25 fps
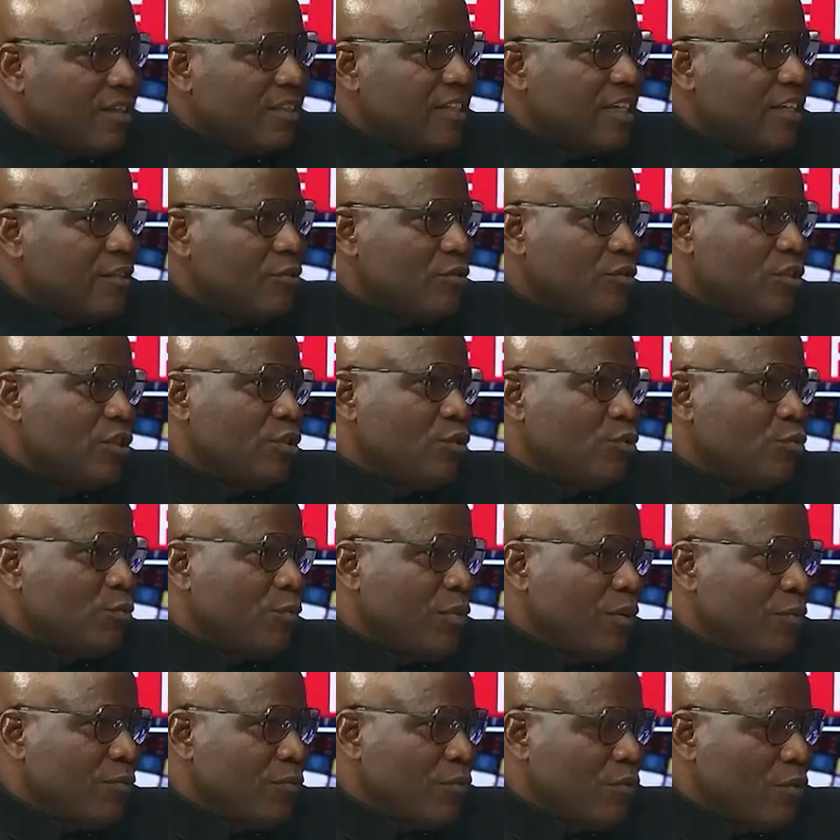and you need to
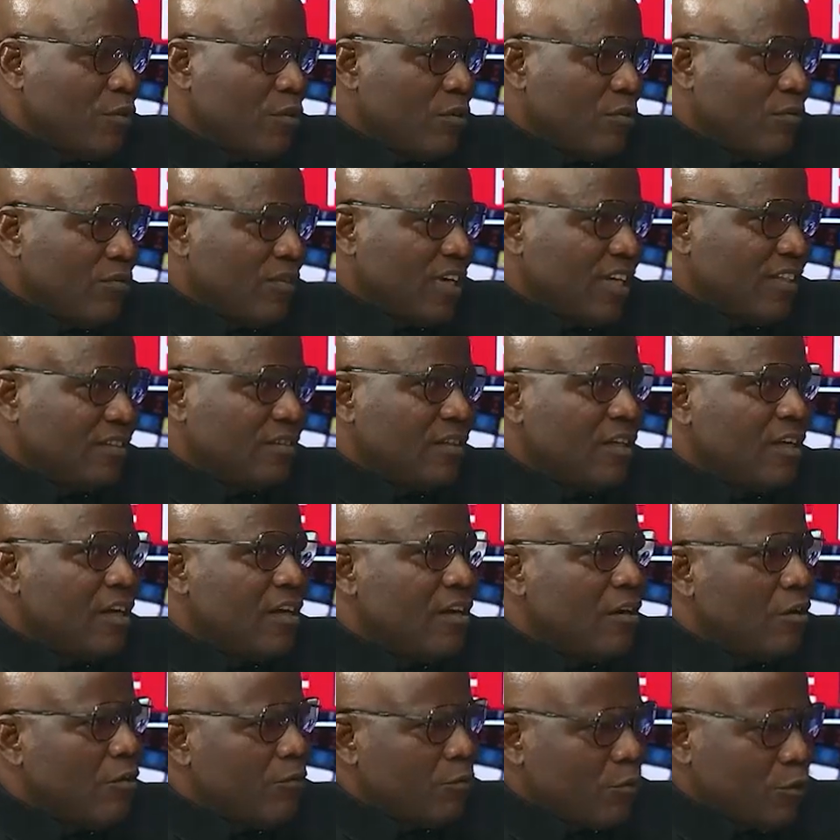pay for all of that.
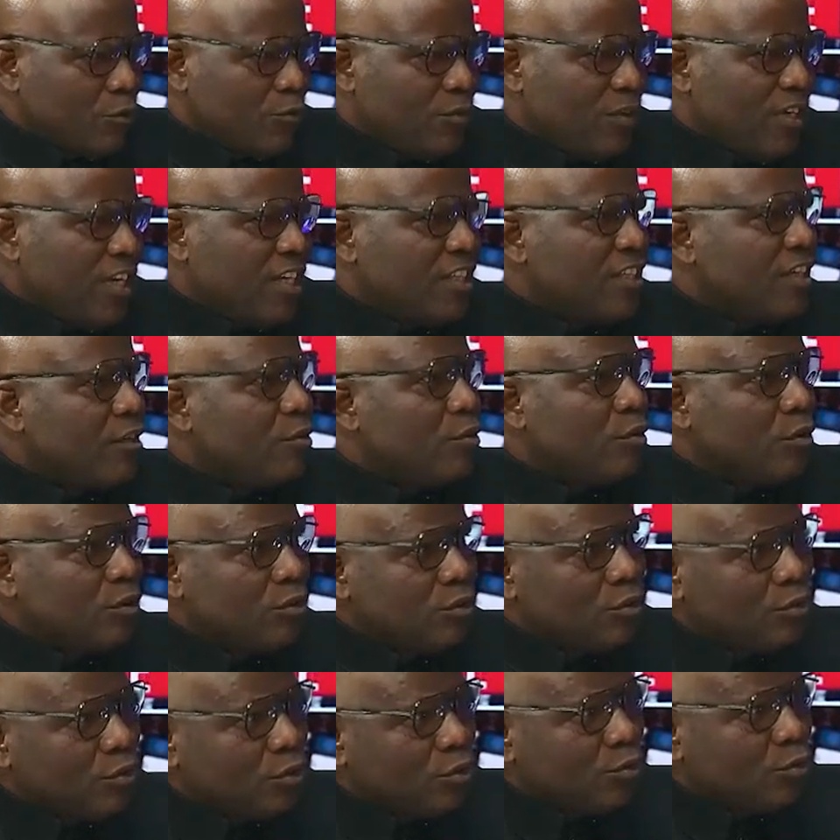Of course, financial cost
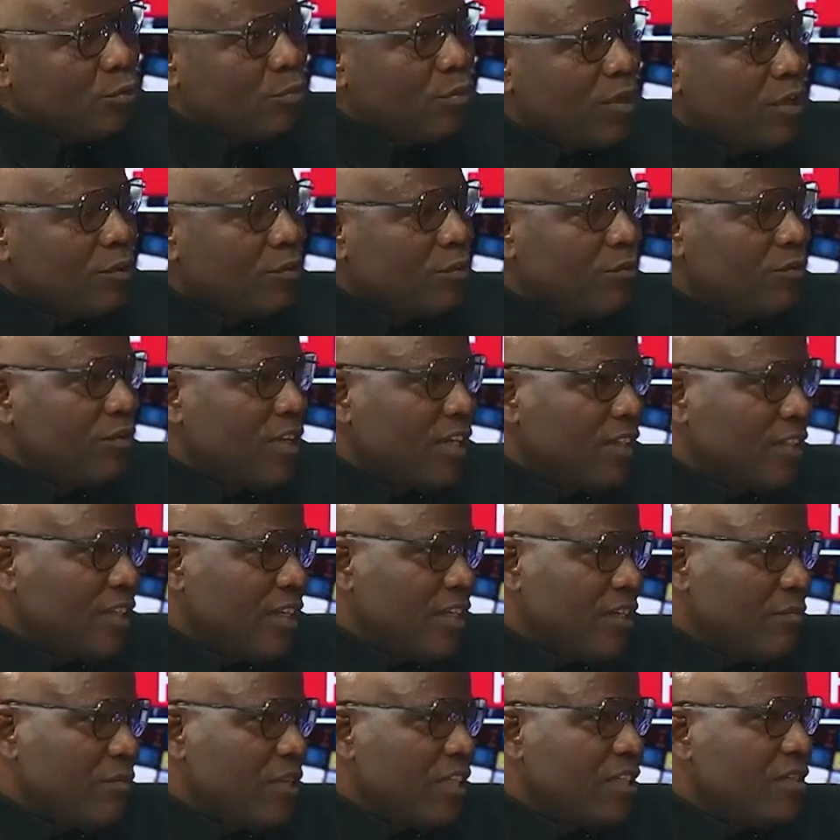is also part of that
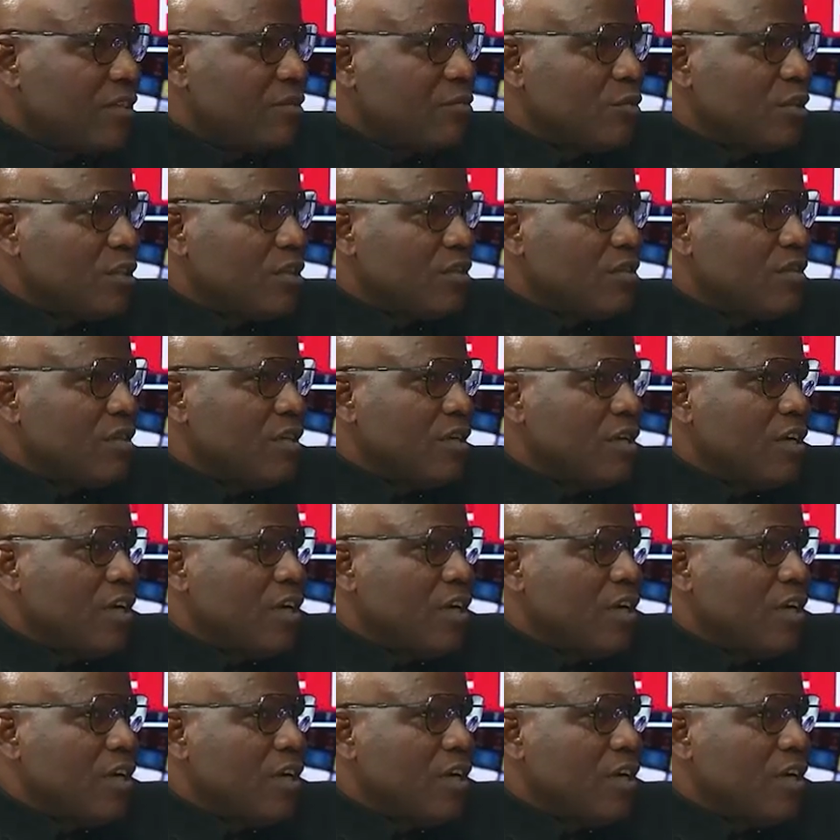element, which,